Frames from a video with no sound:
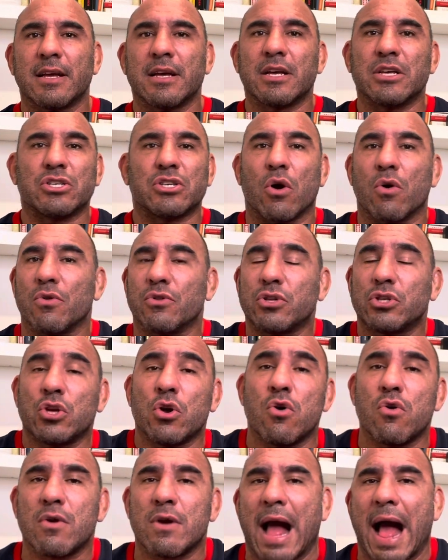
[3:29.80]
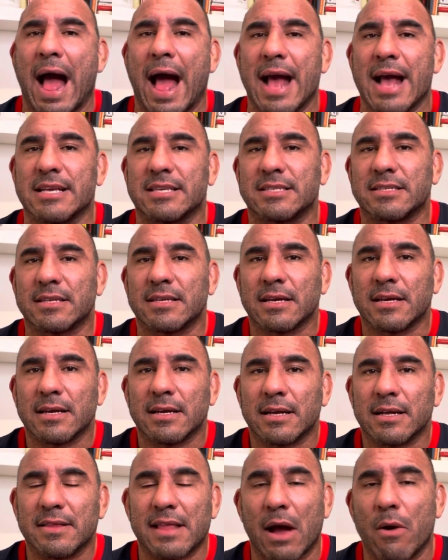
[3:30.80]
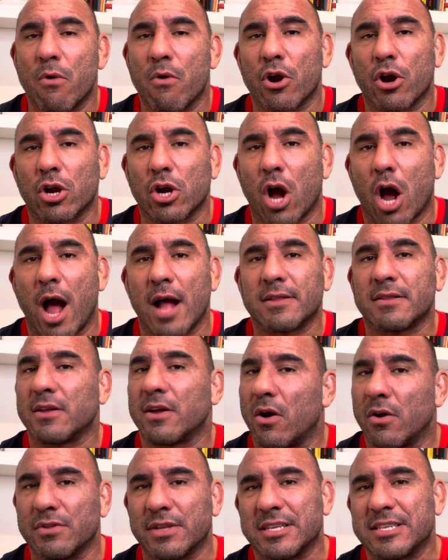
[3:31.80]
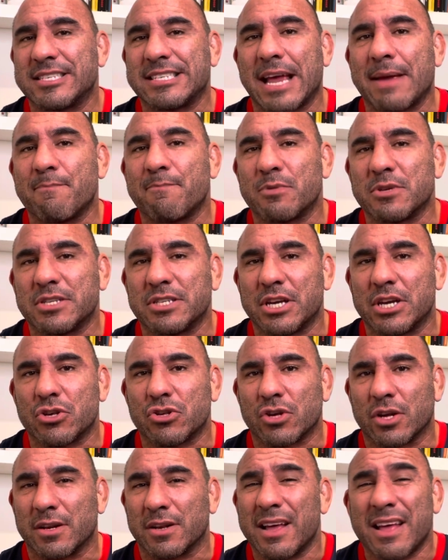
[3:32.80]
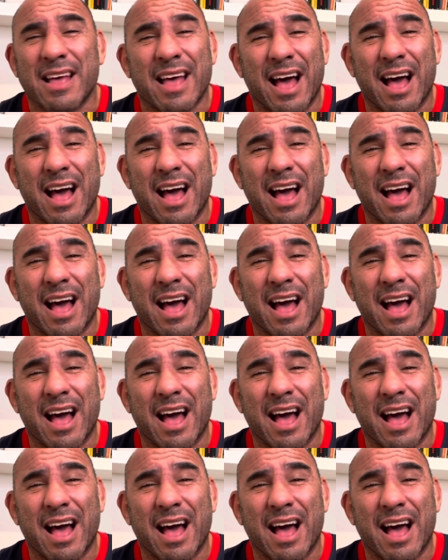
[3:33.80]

So two guys that were caught on the same position,